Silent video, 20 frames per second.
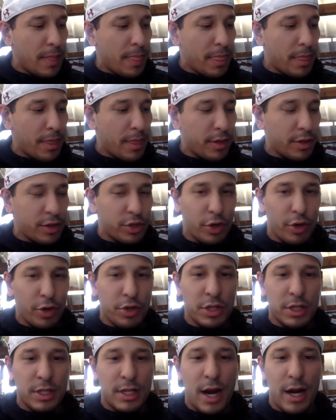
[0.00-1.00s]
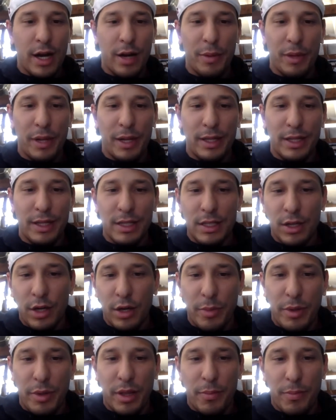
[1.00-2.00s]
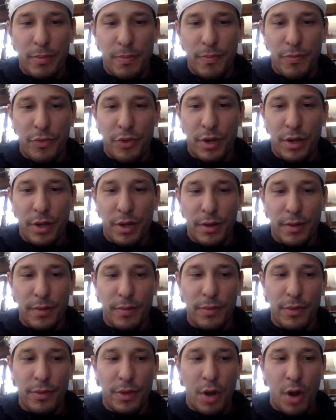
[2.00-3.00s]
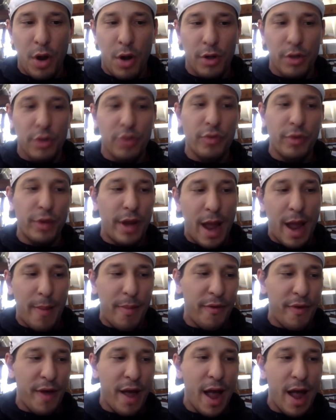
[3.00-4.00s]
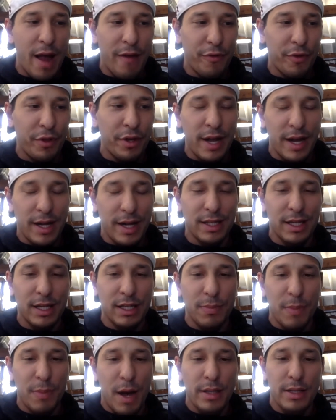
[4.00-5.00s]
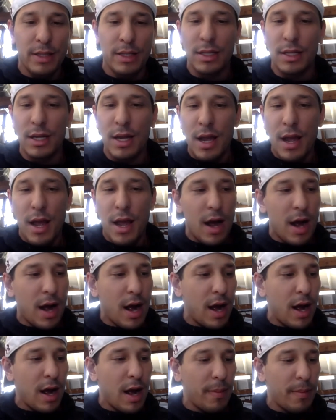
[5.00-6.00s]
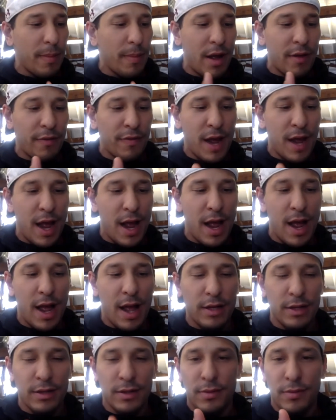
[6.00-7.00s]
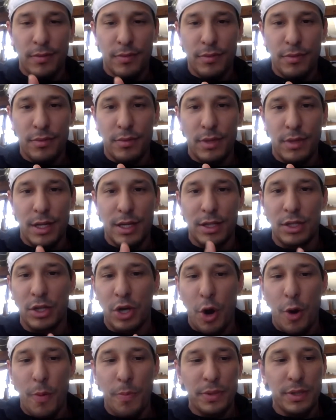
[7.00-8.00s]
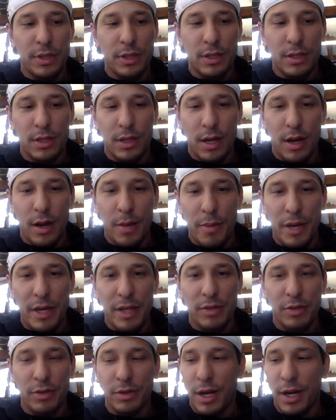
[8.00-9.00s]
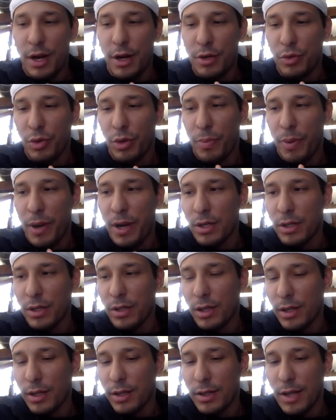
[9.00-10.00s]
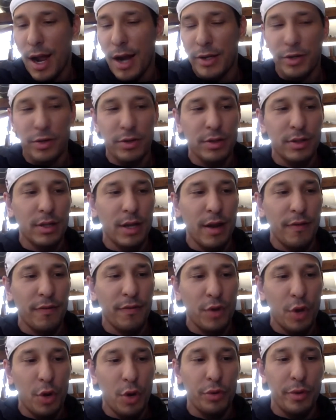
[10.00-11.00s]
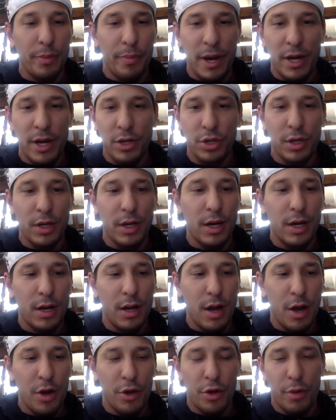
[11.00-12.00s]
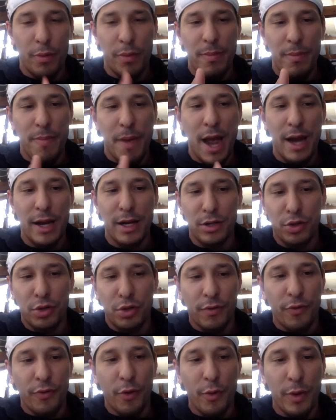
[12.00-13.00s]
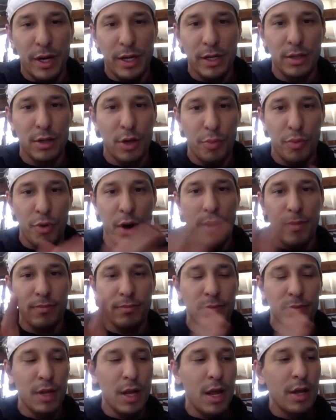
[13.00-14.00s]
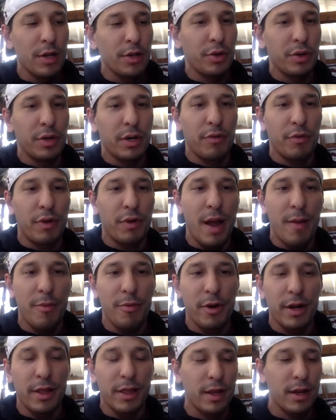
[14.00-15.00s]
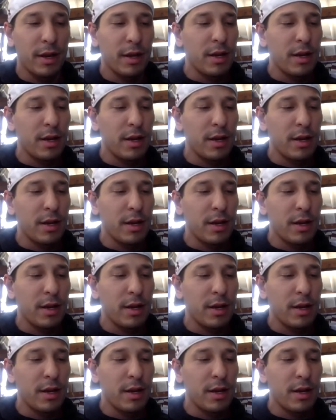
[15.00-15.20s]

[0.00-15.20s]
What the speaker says: the surgeon's not going to be like, this is going to be the hardest rehab you've had for the next 6 months. I've had knee scopes, meniscal tears, where the doctors have told the patient, oh, you'll be back in 2 to 4 weeks, no problem, don't need rehab or anything.